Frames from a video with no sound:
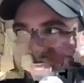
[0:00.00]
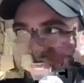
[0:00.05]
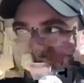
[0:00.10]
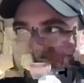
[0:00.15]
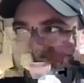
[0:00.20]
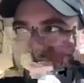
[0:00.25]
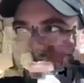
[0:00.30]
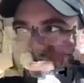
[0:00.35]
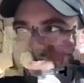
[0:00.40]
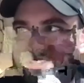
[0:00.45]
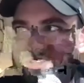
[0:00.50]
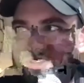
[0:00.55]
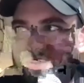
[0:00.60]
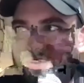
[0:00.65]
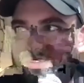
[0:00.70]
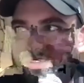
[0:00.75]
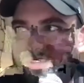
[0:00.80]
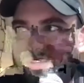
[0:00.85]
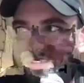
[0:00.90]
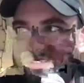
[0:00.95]
I'm not
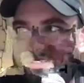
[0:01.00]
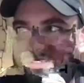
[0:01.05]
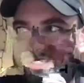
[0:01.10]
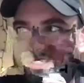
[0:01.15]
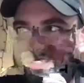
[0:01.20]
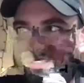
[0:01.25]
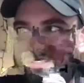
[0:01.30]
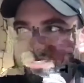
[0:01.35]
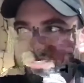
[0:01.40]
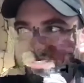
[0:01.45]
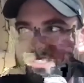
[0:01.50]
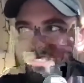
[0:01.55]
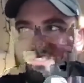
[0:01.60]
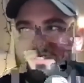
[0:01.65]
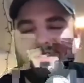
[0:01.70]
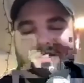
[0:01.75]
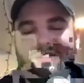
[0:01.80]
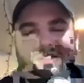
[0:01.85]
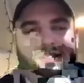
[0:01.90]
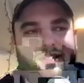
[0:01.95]
stoked on is
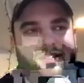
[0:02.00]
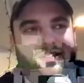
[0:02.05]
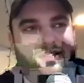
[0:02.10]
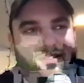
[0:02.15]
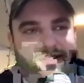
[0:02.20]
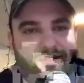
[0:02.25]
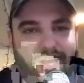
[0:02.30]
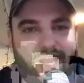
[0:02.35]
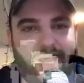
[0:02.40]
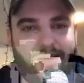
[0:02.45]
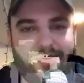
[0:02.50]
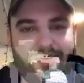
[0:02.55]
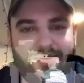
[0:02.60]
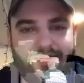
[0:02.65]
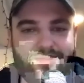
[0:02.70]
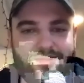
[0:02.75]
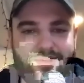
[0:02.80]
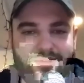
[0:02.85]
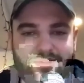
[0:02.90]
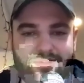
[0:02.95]
job
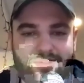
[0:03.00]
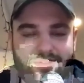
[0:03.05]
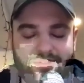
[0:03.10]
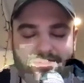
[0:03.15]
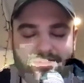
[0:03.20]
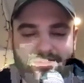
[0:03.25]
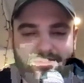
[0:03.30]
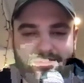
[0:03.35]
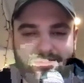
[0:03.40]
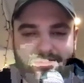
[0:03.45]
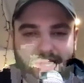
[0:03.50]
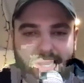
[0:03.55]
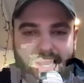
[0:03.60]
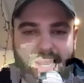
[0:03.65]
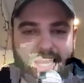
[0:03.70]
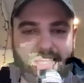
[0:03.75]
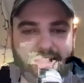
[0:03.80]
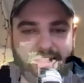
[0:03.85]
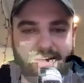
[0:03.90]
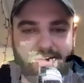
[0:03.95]
interviews.
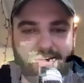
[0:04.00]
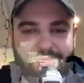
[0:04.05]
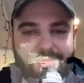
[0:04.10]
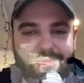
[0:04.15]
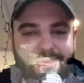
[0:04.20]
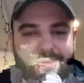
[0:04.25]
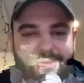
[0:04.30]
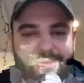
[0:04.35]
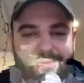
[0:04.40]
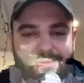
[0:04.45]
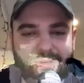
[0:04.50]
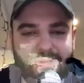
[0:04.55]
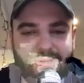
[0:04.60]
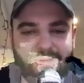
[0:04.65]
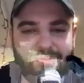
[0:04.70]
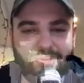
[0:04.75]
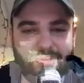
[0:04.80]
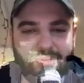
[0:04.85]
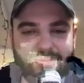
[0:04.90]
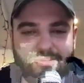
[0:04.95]
I did a few
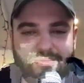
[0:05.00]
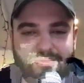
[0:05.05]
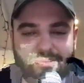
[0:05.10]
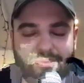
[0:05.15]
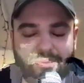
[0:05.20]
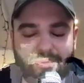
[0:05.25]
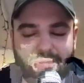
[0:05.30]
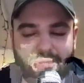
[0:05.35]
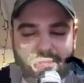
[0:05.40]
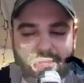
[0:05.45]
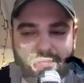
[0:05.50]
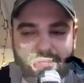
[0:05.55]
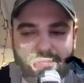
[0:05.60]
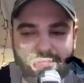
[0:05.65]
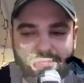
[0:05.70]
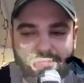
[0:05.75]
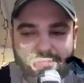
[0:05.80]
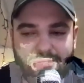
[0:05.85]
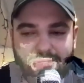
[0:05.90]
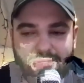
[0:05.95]
interviews for
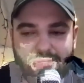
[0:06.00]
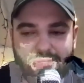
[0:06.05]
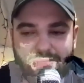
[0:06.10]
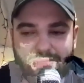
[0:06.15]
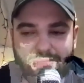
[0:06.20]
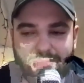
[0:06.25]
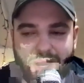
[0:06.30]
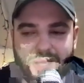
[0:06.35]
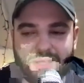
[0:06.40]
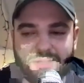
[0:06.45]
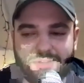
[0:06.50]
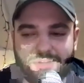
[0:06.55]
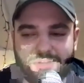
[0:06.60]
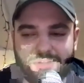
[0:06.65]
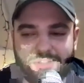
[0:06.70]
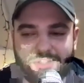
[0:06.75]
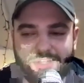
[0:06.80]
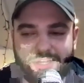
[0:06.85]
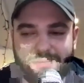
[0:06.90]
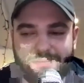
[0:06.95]
my
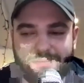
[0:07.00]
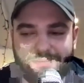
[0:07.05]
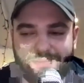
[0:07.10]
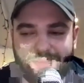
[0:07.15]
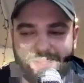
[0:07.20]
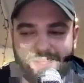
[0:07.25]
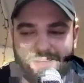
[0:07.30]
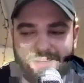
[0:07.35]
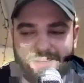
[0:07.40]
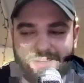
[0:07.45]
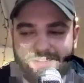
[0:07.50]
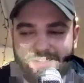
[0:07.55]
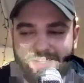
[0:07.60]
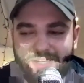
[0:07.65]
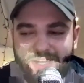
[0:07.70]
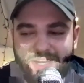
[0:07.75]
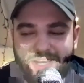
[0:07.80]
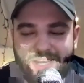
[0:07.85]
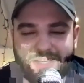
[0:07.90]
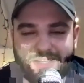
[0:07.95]
internship, and
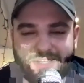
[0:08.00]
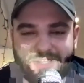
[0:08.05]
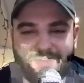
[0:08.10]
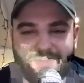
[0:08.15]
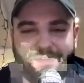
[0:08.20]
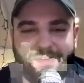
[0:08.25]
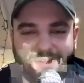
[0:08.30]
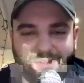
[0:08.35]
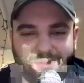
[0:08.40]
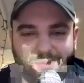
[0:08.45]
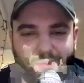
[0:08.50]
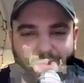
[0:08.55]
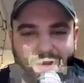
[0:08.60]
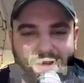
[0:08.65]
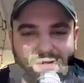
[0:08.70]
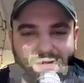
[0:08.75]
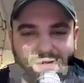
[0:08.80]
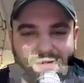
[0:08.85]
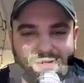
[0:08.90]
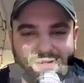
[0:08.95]
it just feels
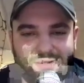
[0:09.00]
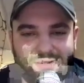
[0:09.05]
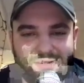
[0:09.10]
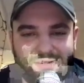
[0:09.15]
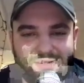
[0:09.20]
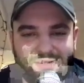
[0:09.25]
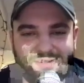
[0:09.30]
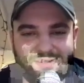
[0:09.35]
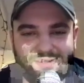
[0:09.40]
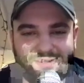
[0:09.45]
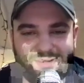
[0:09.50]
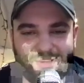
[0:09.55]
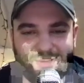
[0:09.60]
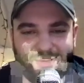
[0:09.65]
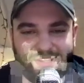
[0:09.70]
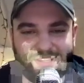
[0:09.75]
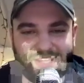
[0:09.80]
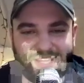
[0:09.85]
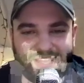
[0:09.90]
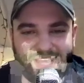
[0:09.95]
weird
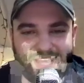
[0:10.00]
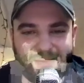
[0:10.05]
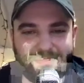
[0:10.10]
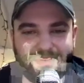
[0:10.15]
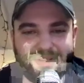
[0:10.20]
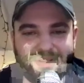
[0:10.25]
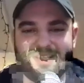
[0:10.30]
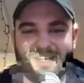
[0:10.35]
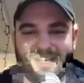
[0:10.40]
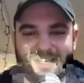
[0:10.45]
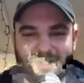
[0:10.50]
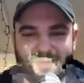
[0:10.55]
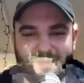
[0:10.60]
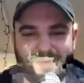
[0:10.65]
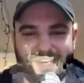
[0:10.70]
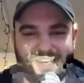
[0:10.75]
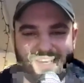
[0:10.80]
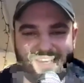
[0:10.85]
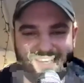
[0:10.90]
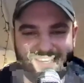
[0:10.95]
doing like that business
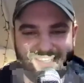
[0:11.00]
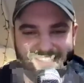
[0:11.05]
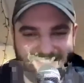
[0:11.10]
speak.